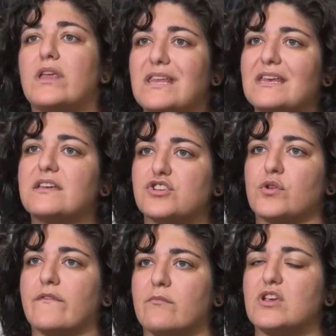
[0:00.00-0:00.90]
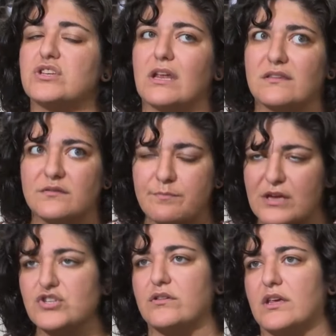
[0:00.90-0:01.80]
we need additional information,
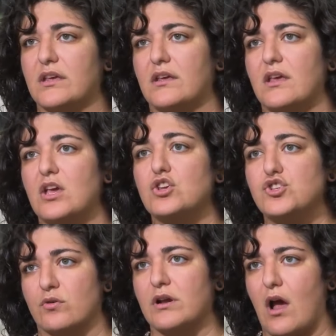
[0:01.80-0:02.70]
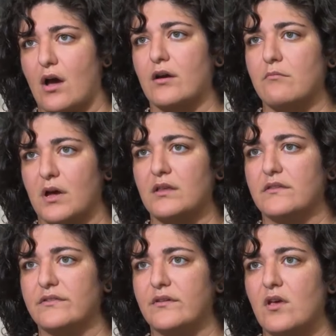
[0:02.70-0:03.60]
especially during hotter
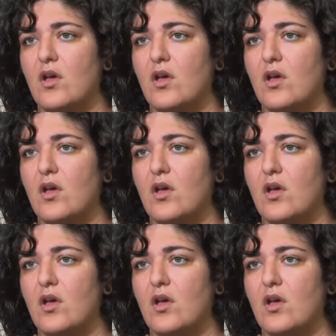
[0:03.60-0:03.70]
months